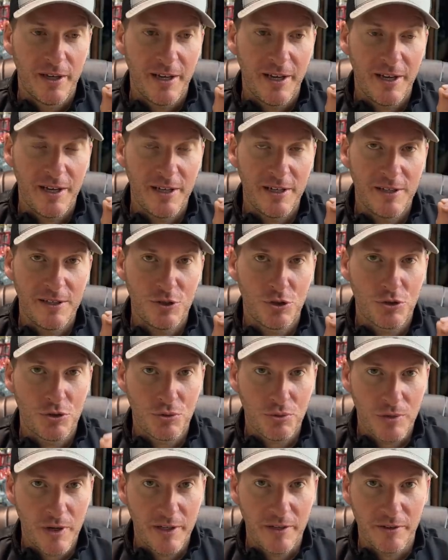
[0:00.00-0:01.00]
a
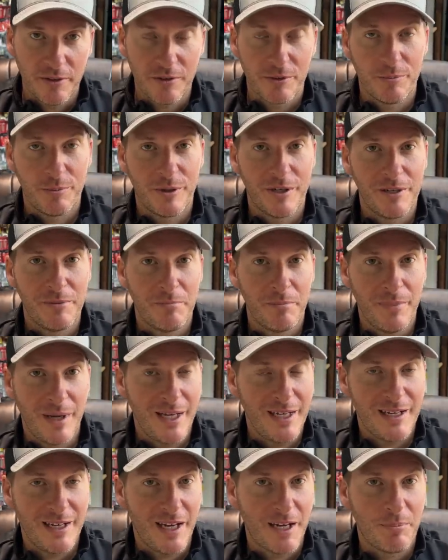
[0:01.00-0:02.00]
trailer, but it
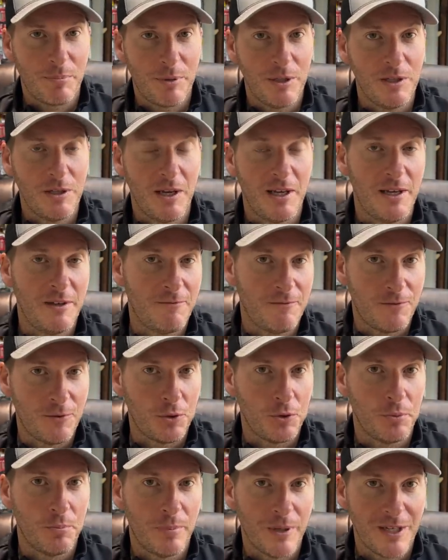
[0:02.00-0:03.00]
may not be a
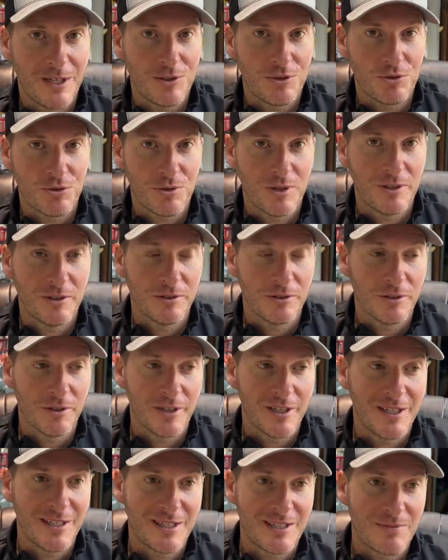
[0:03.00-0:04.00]
full bait trailer.
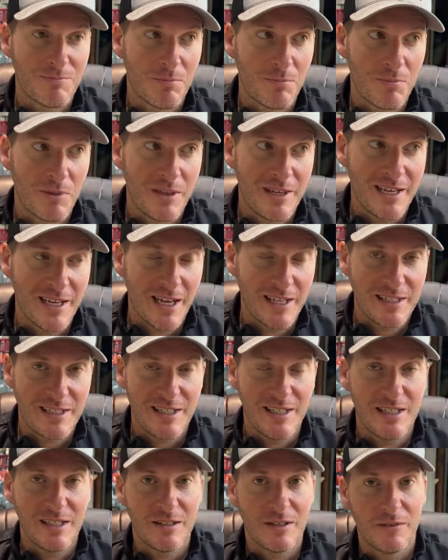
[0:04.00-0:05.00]
It's the
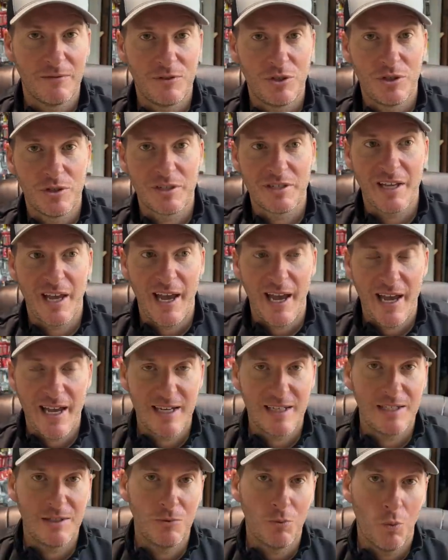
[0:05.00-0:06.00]
idea of just
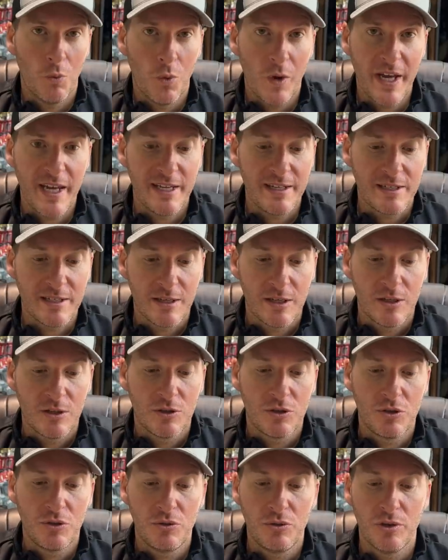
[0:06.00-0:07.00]
adding weight
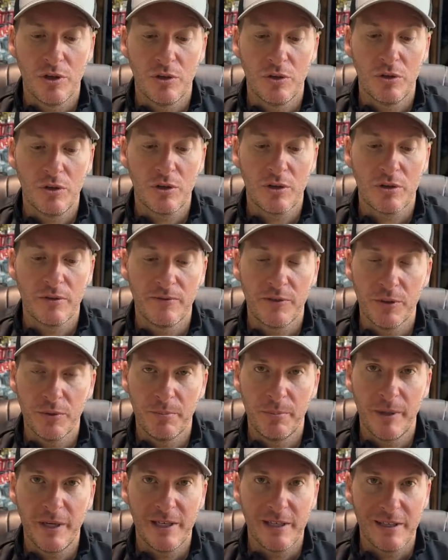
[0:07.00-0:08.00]
to the hook of your
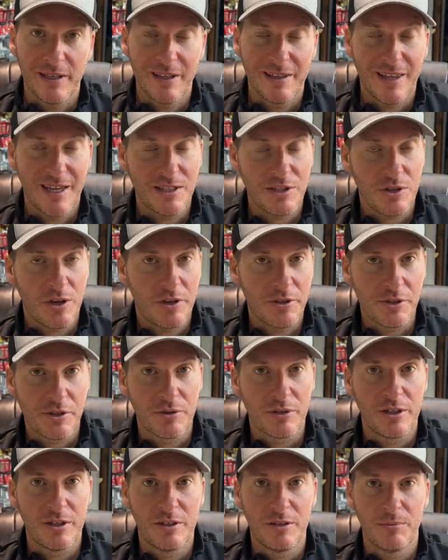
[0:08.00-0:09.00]
bait. And that's also
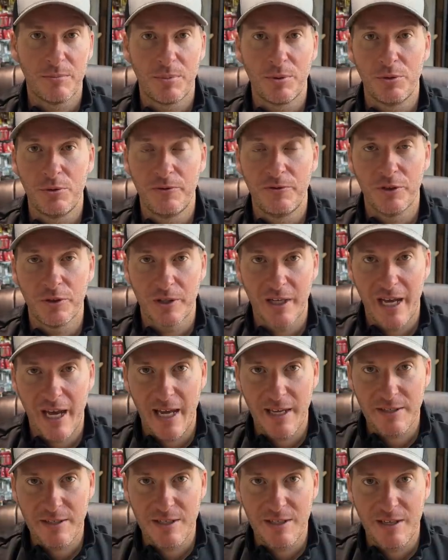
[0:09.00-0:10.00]
gonna improve your
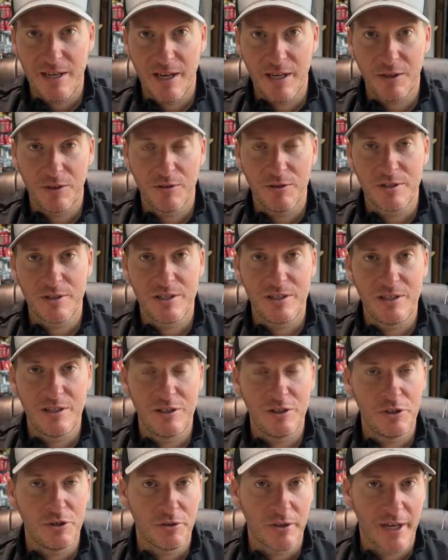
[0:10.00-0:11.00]
casting accuracy,
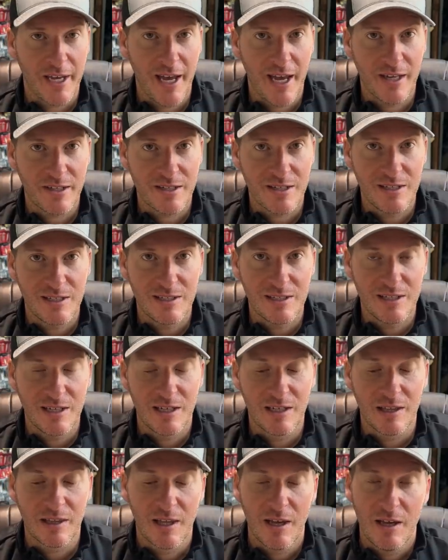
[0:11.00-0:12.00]
your casting
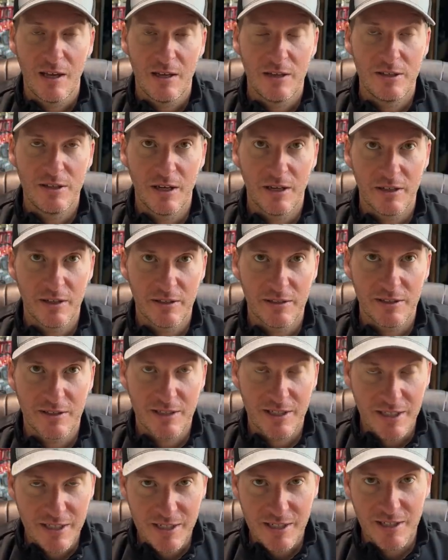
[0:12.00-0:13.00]

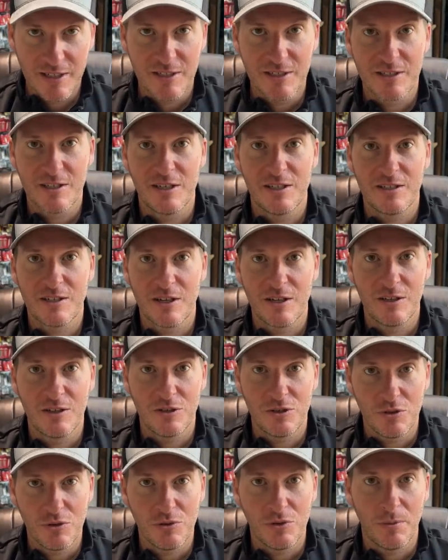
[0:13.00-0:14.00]
distance. It's gonna
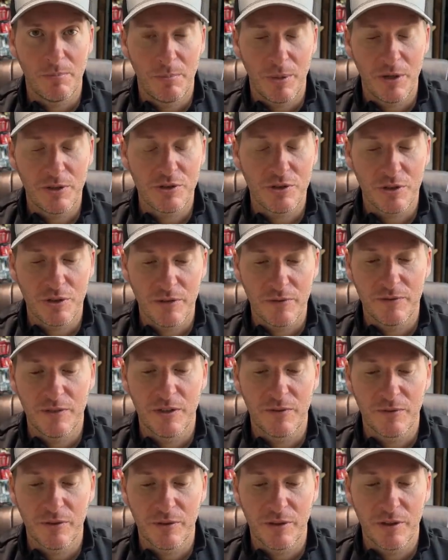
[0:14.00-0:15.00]
do a bunch of
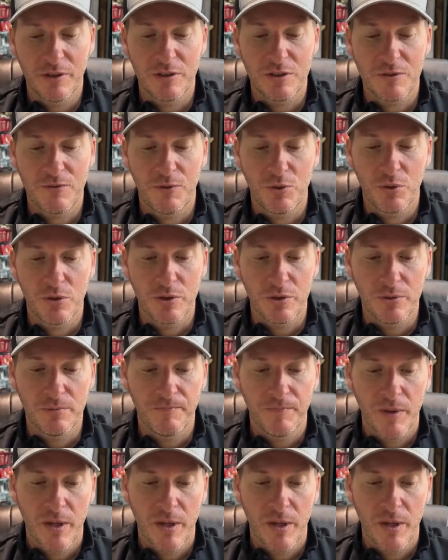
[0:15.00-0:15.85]
different things for you.